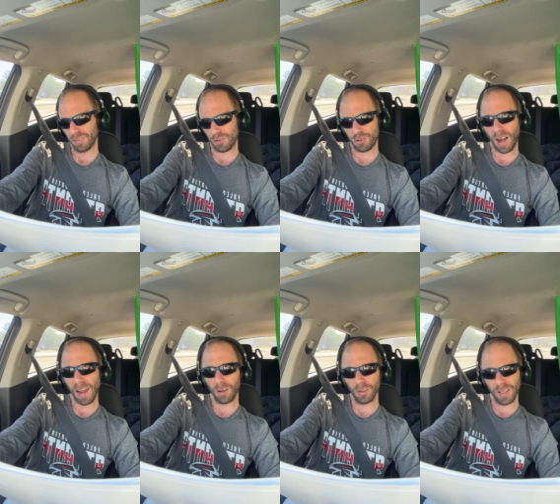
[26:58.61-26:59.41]
the
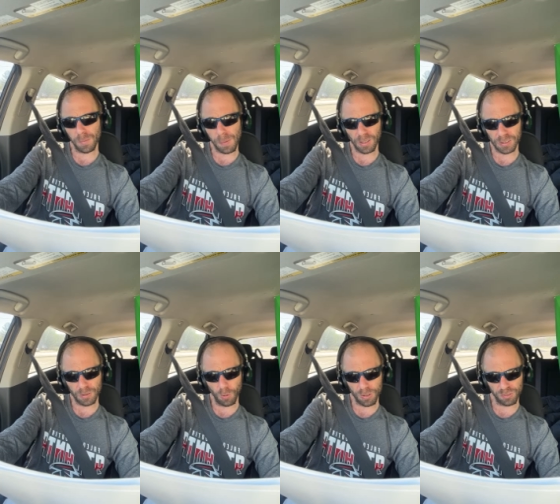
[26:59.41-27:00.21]
trial and
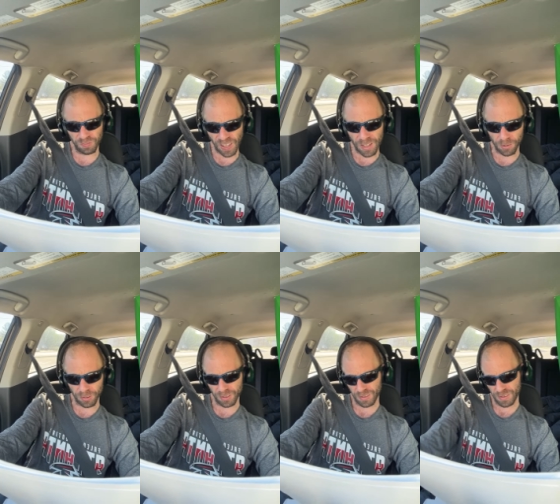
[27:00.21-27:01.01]
appellate courts failed